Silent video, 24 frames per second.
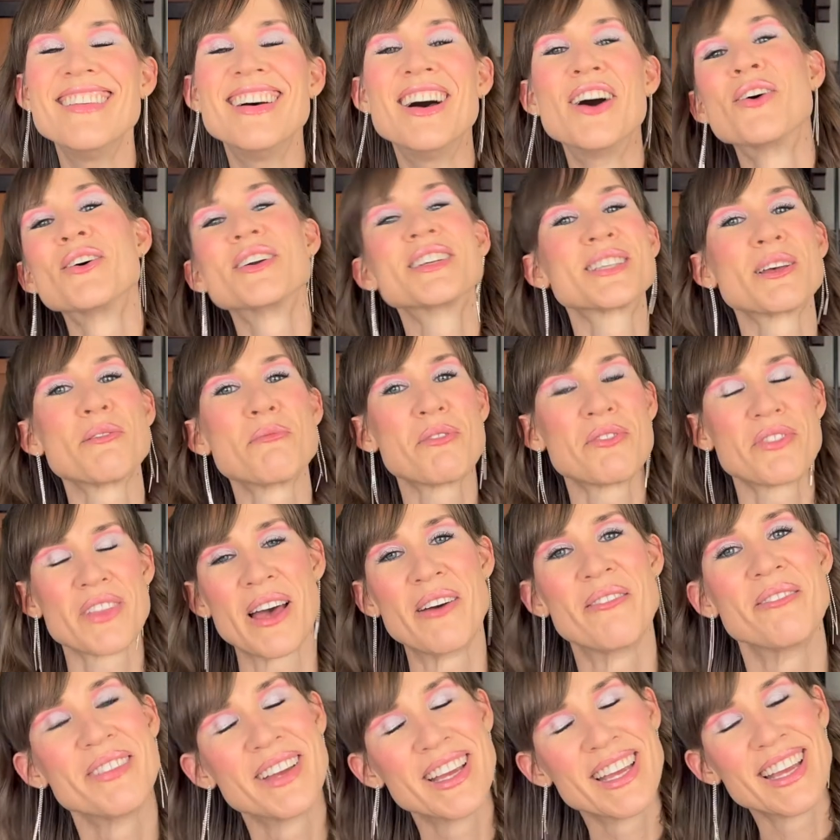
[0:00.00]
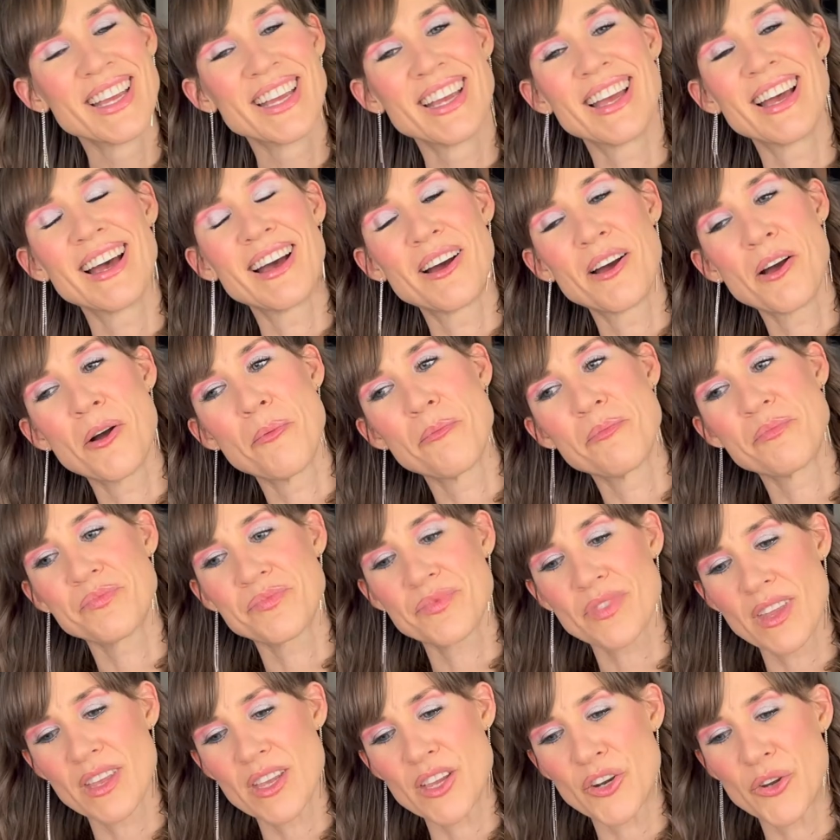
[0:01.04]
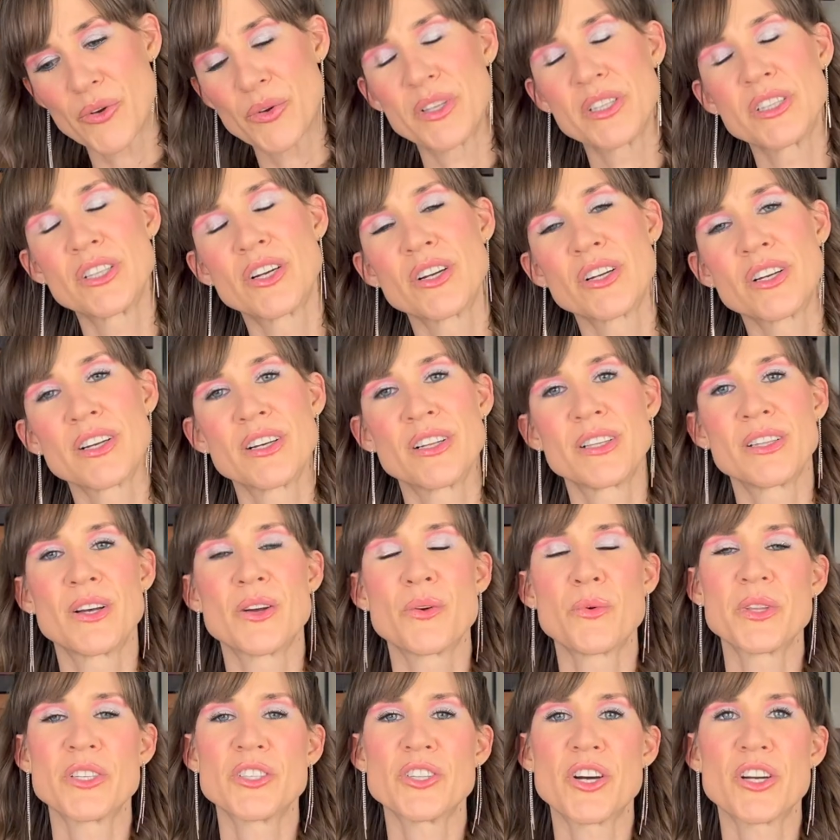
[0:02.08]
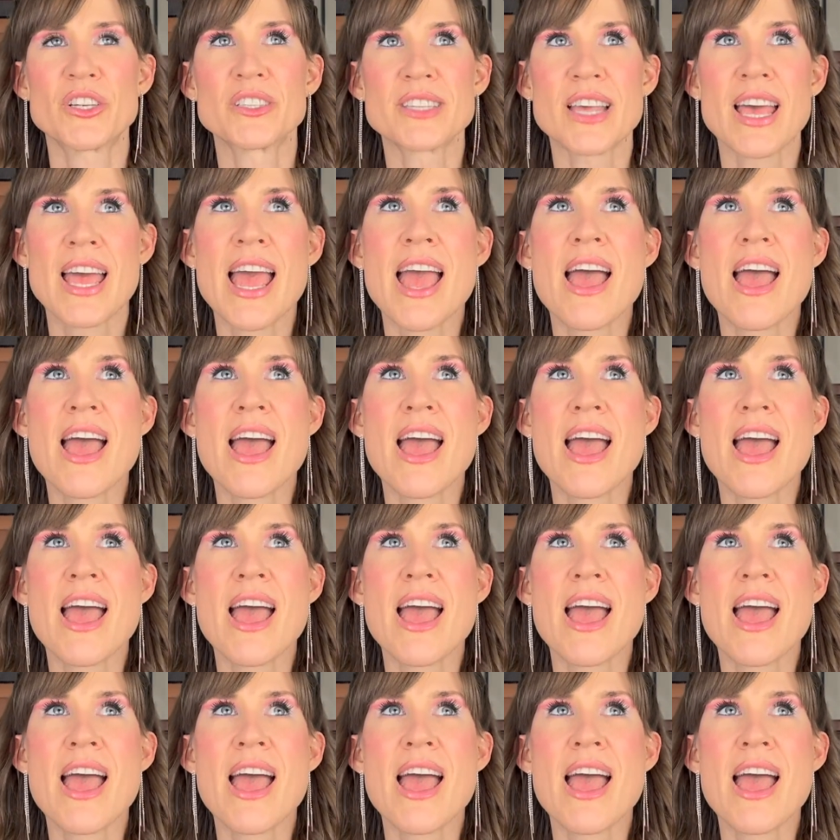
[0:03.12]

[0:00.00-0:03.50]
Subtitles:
or some of them, you know, along with dogs.